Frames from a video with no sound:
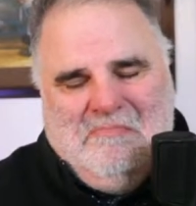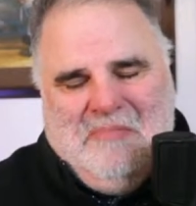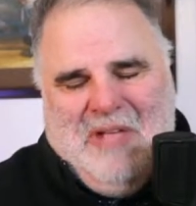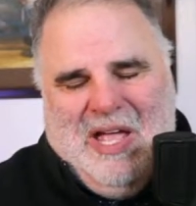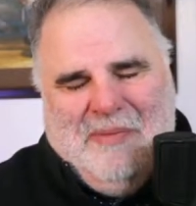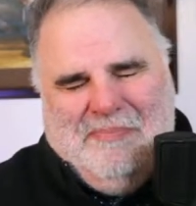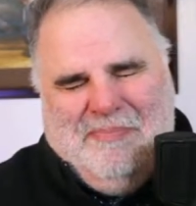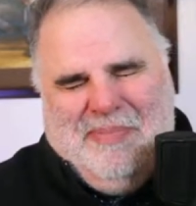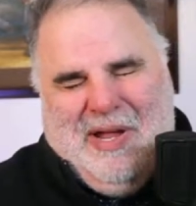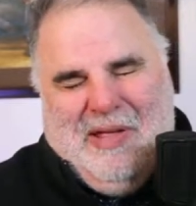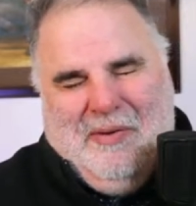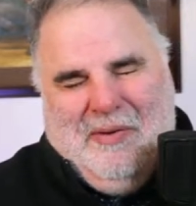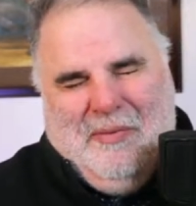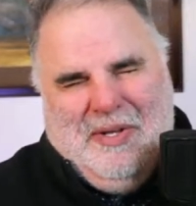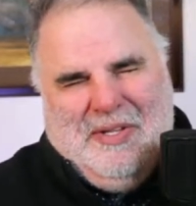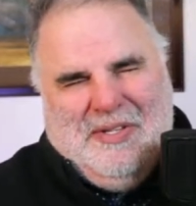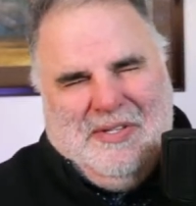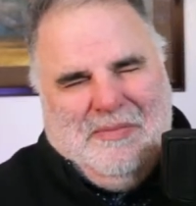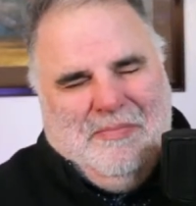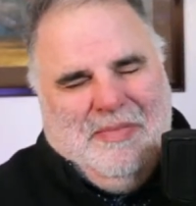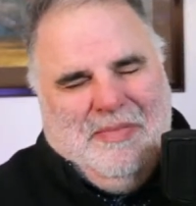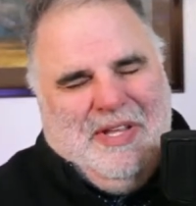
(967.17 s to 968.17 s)
I probably
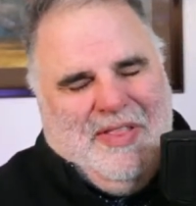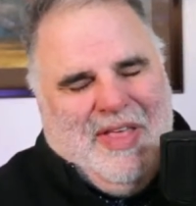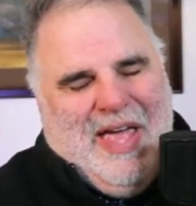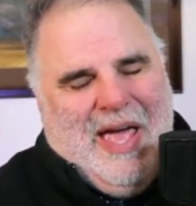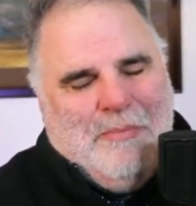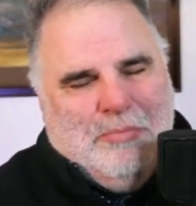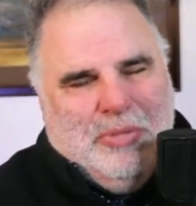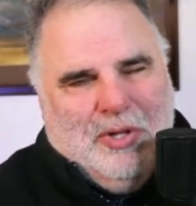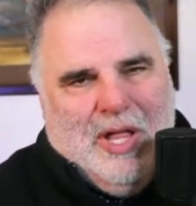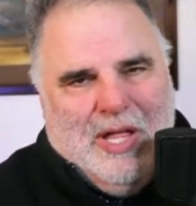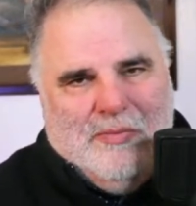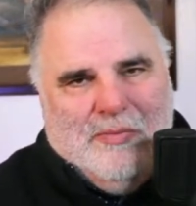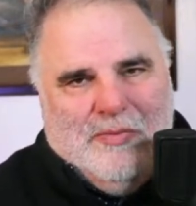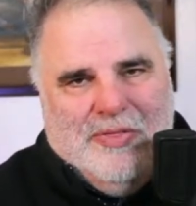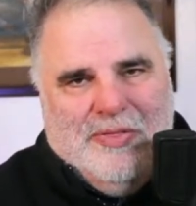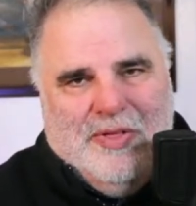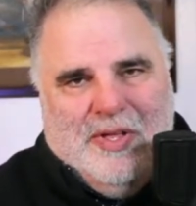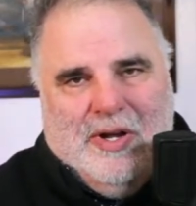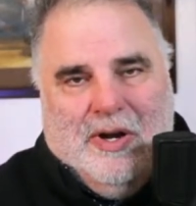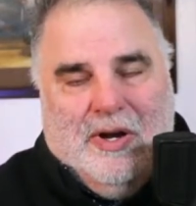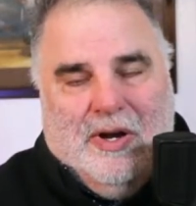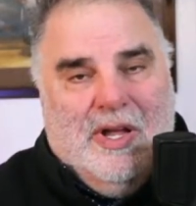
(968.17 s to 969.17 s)
wouldn't be that blunt with
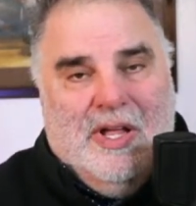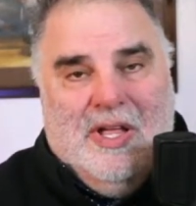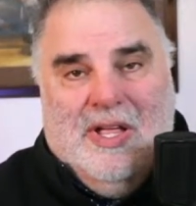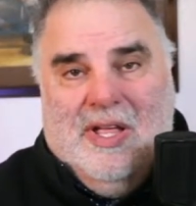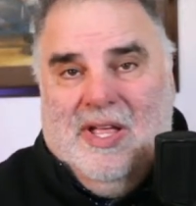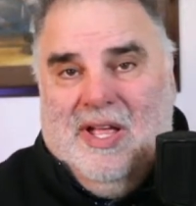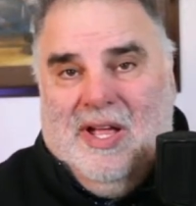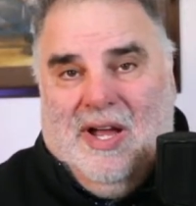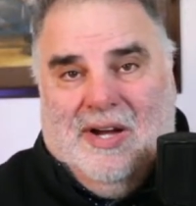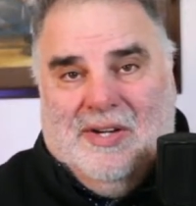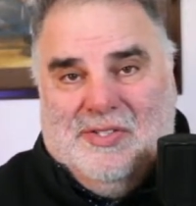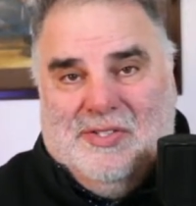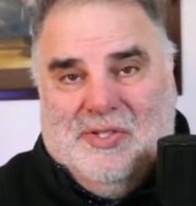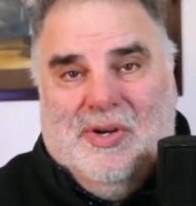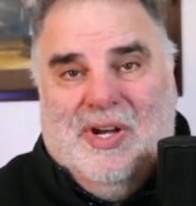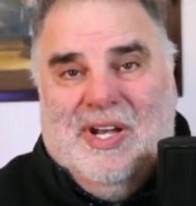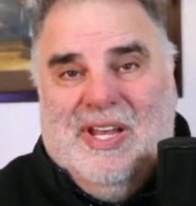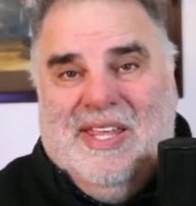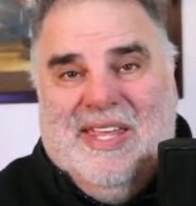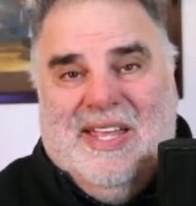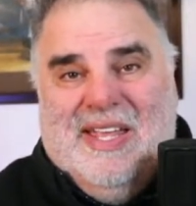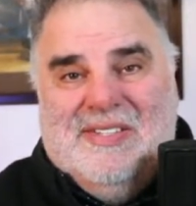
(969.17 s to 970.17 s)
it. Or is there
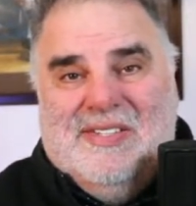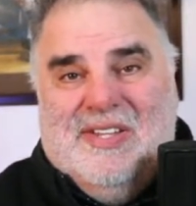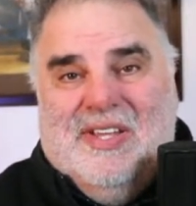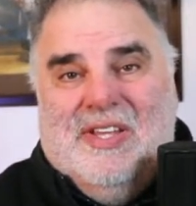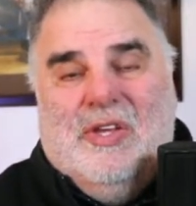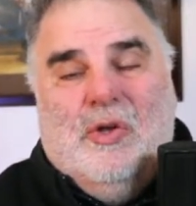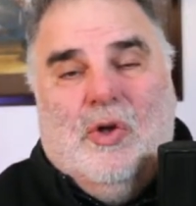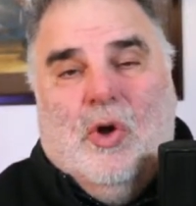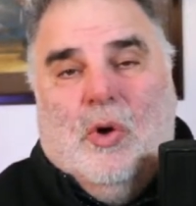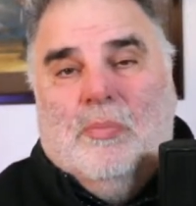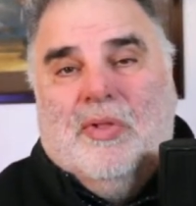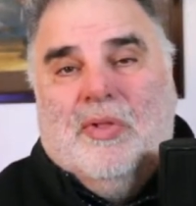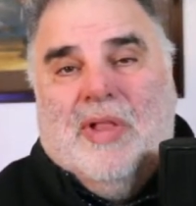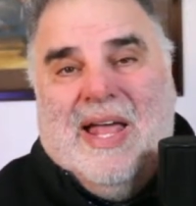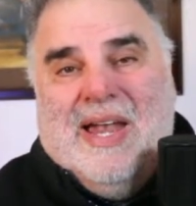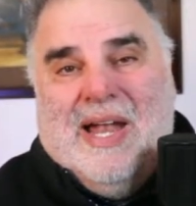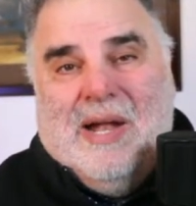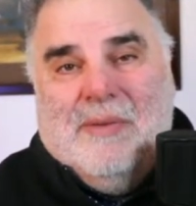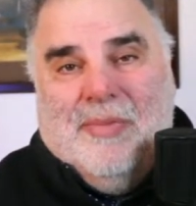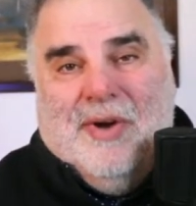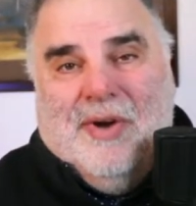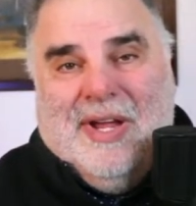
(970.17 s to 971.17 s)
any kids that you don't plan
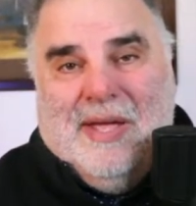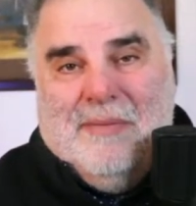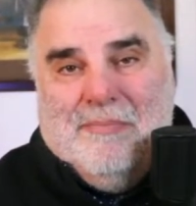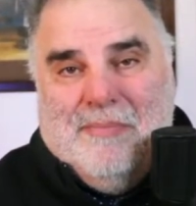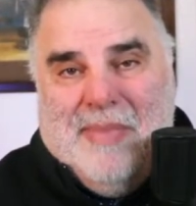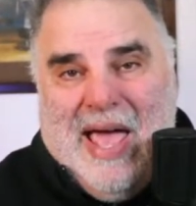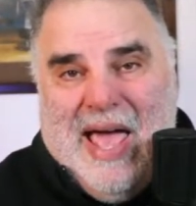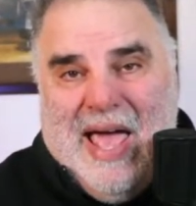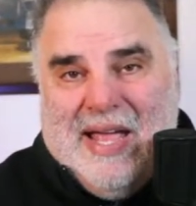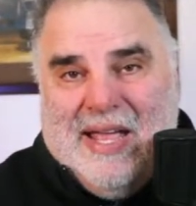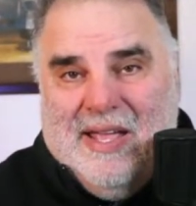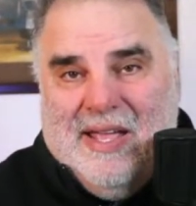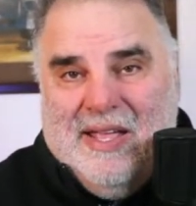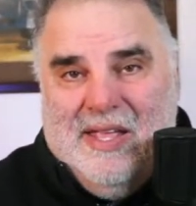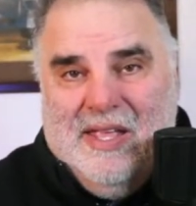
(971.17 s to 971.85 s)
on bringing back?